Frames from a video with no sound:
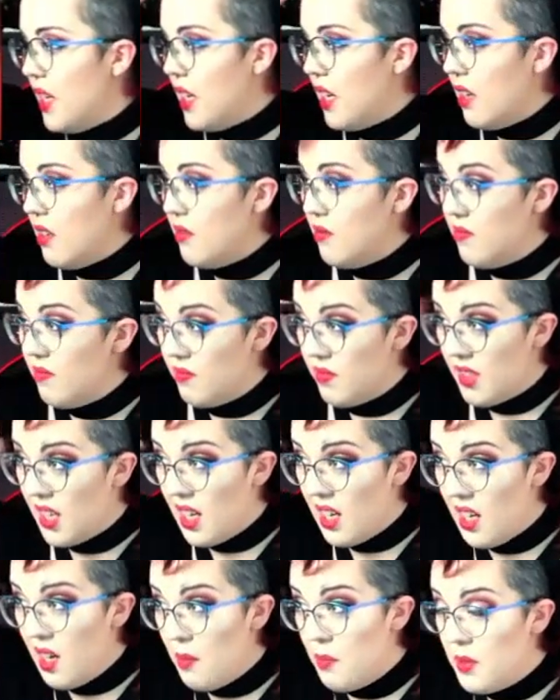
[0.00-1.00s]
you know,
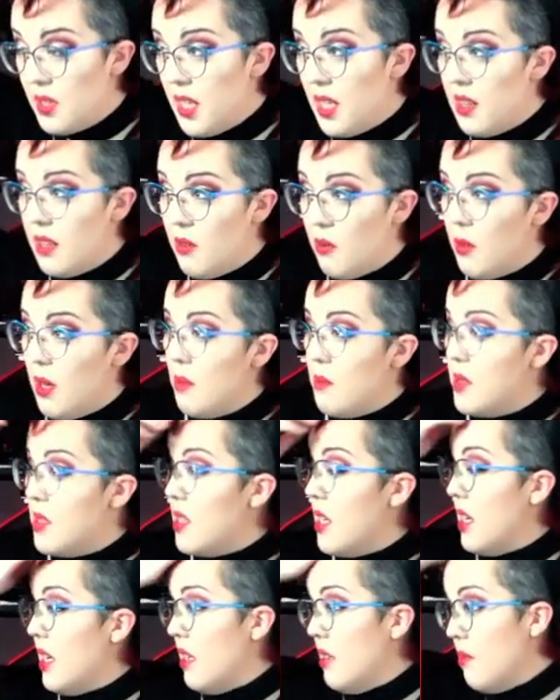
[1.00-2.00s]
got to update the
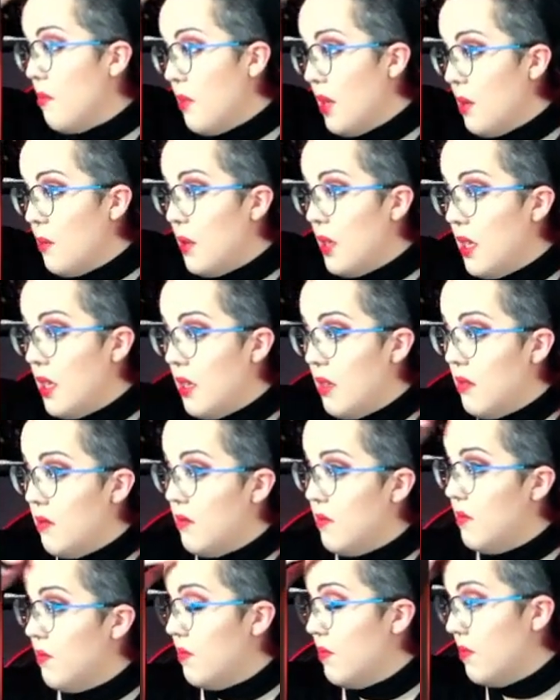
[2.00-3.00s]
website.
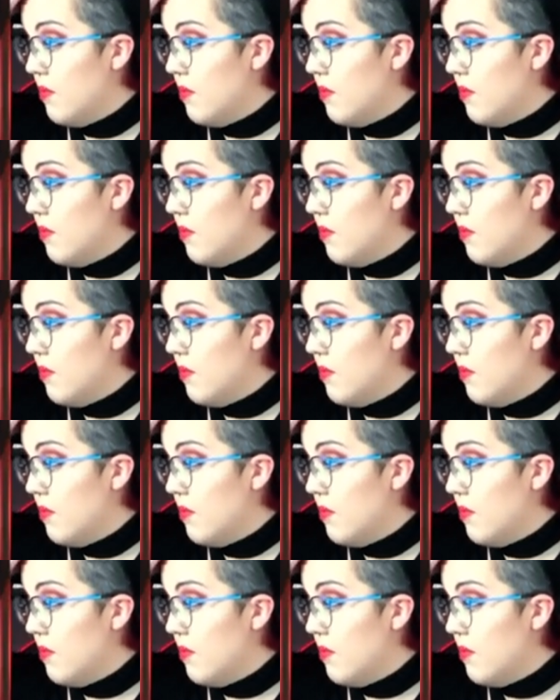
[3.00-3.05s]
Maybe,